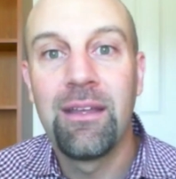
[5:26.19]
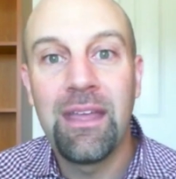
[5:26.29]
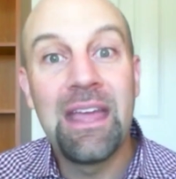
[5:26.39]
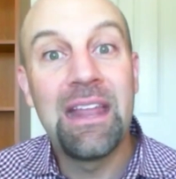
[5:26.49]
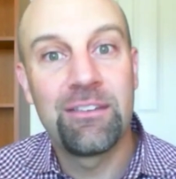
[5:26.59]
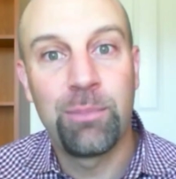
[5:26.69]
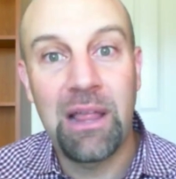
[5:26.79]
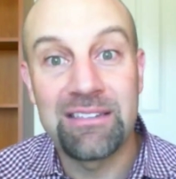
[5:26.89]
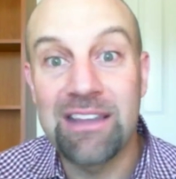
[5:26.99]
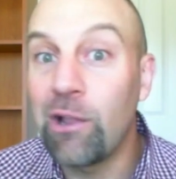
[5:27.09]
in its
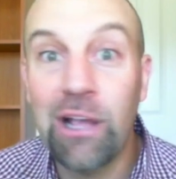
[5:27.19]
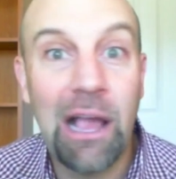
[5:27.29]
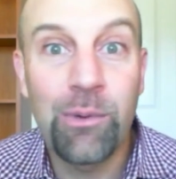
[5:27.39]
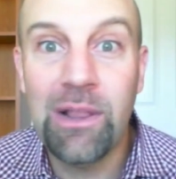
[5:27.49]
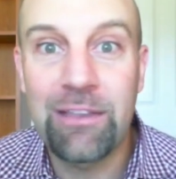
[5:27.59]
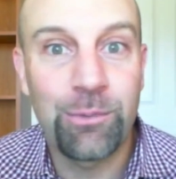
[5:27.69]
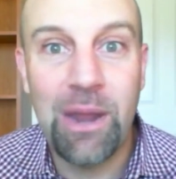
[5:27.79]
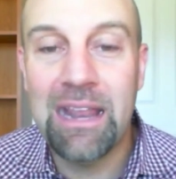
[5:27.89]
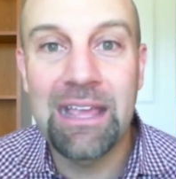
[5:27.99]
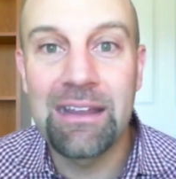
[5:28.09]
place? Now look, I realize we're
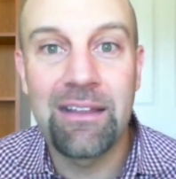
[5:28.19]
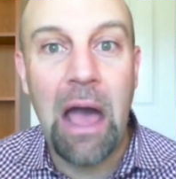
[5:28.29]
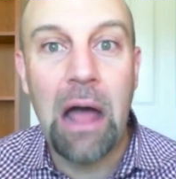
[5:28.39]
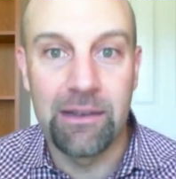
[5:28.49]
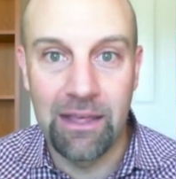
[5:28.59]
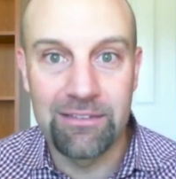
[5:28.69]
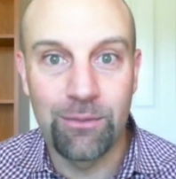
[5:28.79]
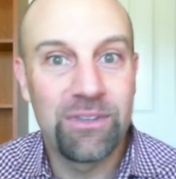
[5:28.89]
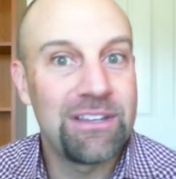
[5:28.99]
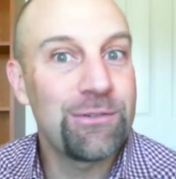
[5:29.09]
heading into the holidays,
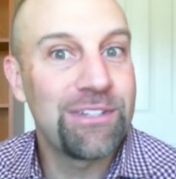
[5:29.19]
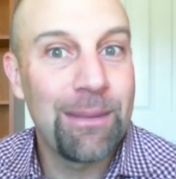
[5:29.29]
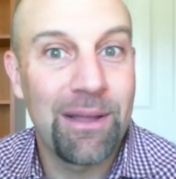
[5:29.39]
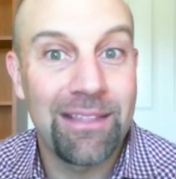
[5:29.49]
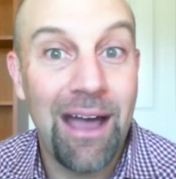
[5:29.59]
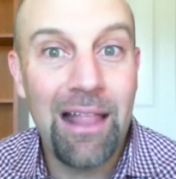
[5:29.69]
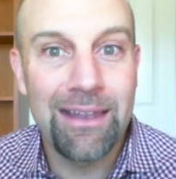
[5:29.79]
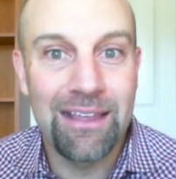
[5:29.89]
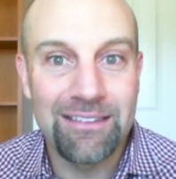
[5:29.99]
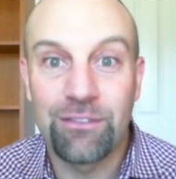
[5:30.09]
and what's interesting about the
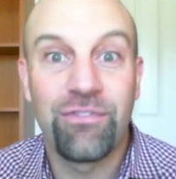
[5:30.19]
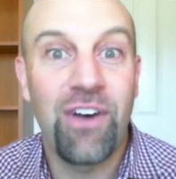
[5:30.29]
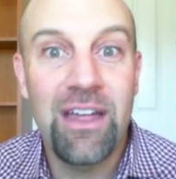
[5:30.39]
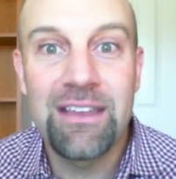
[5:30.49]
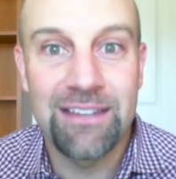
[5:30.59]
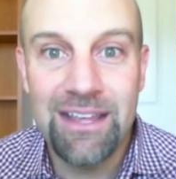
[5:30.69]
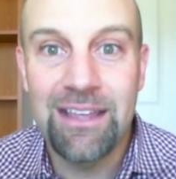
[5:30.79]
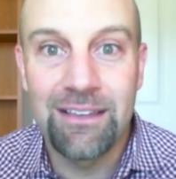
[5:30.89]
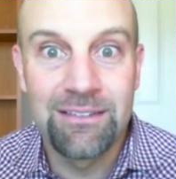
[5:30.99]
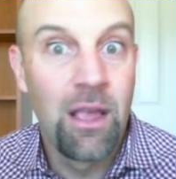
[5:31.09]
holidays, as fun as it
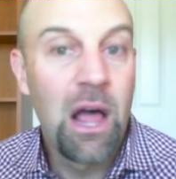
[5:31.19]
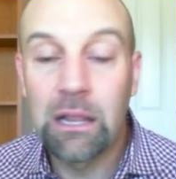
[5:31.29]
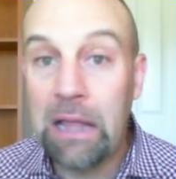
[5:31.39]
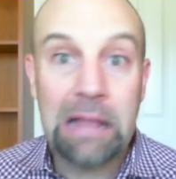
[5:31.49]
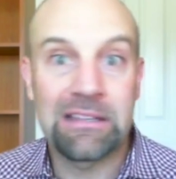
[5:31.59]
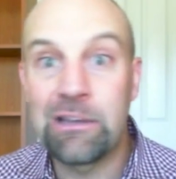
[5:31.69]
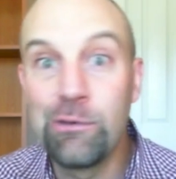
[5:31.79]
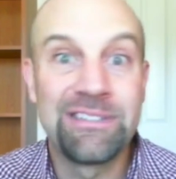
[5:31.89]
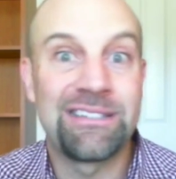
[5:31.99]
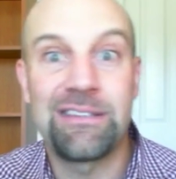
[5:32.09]
is, lots of
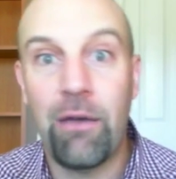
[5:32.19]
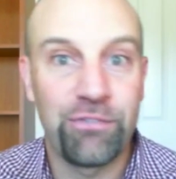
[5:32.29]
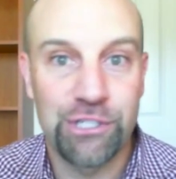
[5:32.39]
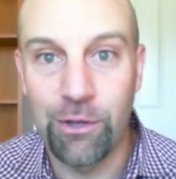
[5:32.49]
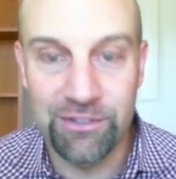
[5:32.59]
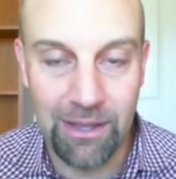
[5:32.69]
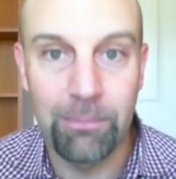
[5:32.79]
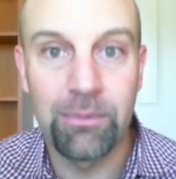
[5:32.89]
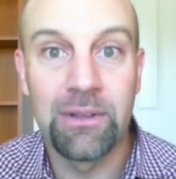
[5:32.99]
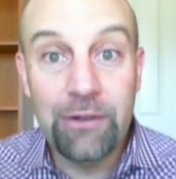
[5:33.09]
new stuff shows
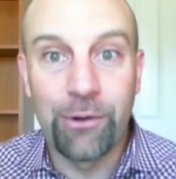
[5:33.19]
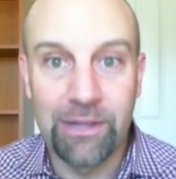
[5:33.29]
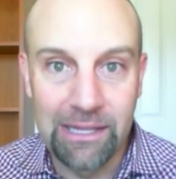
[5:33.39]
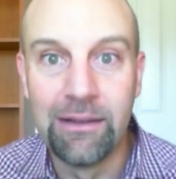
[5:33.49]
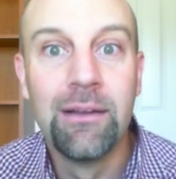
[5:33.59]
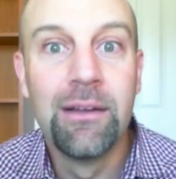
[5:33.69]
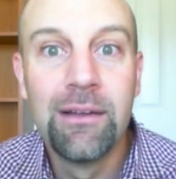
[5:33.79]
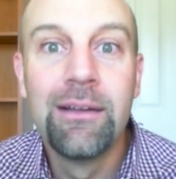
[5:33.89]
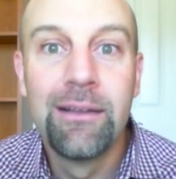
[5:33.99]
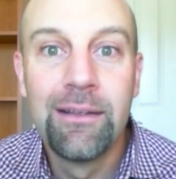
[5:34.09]
up, literally.
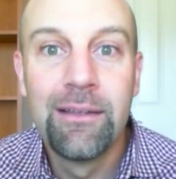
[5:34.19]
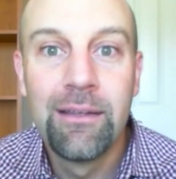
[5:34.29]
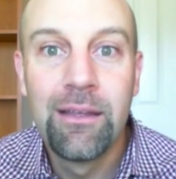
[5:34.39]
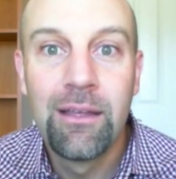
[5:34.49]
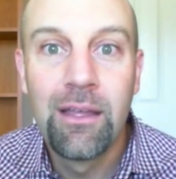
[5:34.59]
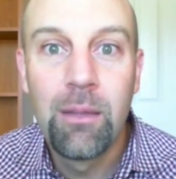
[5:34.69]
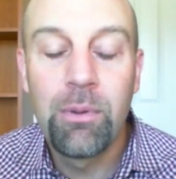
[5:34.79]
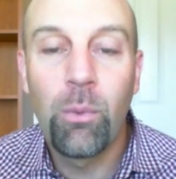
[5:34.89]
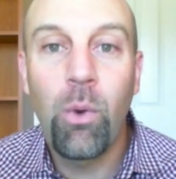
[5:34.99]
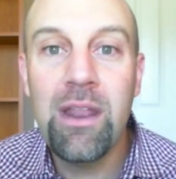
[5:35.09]

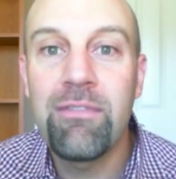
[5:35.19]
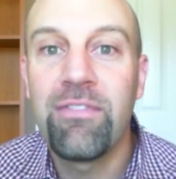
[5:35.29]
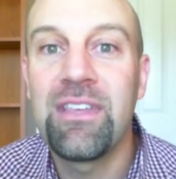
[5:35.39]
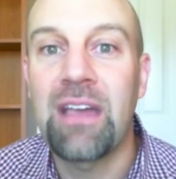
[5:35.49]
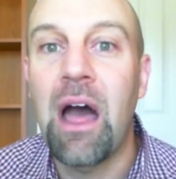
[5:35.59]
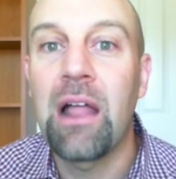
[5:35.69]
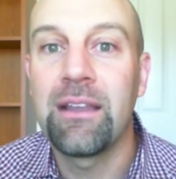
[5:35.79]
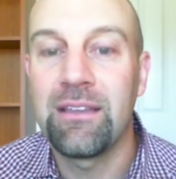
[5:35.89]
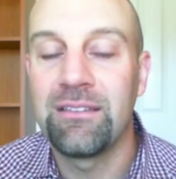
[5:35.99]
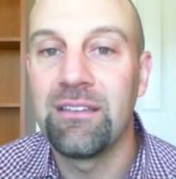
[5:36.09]
But what if this
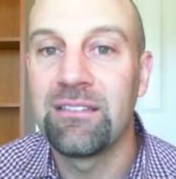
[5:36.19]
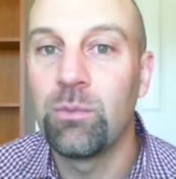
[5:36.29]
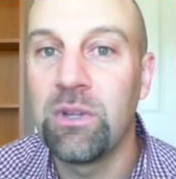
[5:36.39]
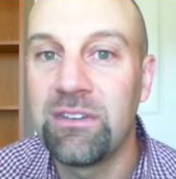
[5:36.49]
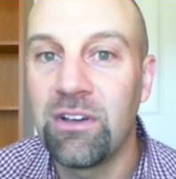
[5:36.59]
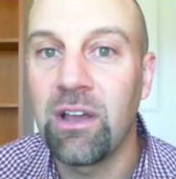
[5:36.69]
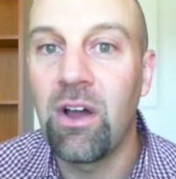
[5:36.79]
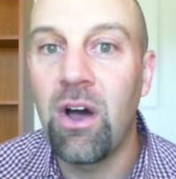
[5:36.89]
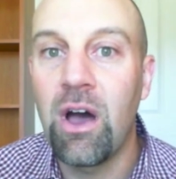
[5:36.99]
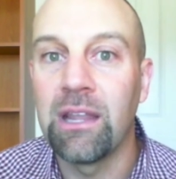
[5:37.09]
holiday season we took it
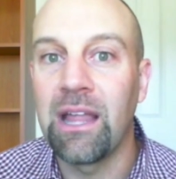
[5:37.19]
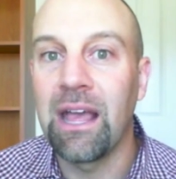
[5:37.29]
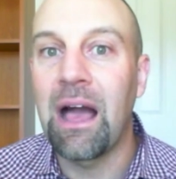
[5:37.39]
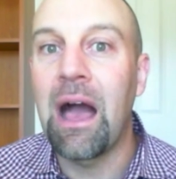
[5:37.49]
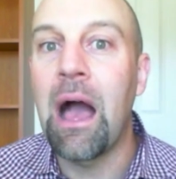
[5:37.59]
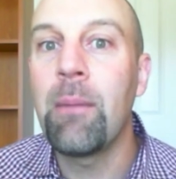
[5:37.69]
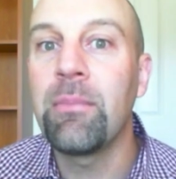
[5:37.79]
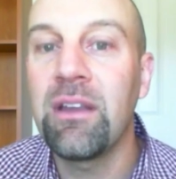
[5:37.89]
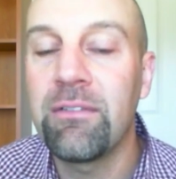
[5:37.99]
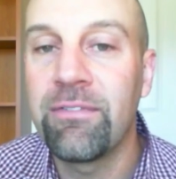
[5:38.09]
on, like, I'm
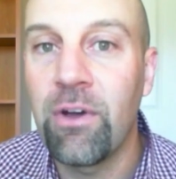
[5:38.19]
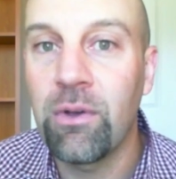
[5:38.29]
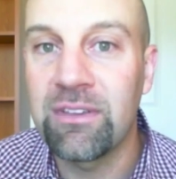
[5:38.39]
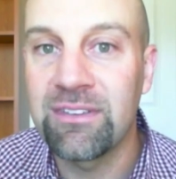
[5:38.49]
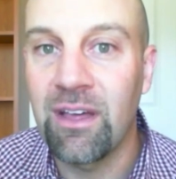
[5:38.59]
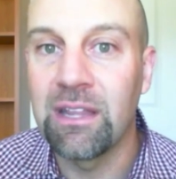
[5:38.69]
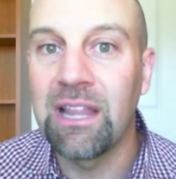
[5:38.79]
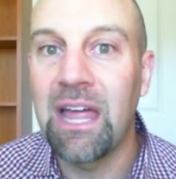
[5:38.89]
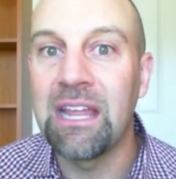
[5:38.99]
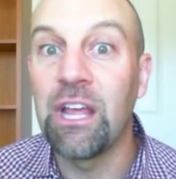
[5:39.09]
going to focus on
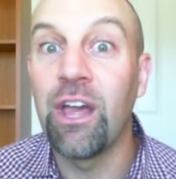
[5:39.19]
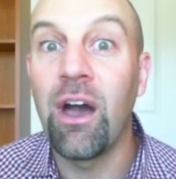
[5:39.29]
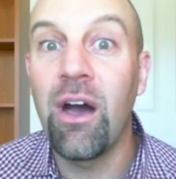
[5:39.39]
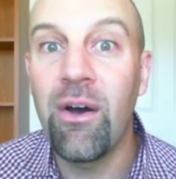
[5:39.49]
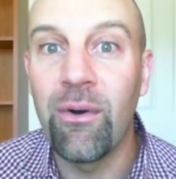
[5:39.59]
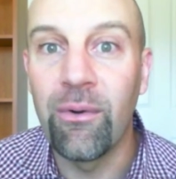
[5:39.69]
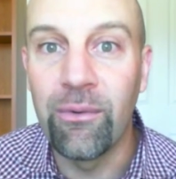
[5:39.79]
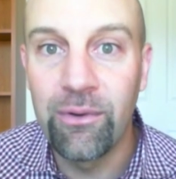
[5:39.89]
letting go,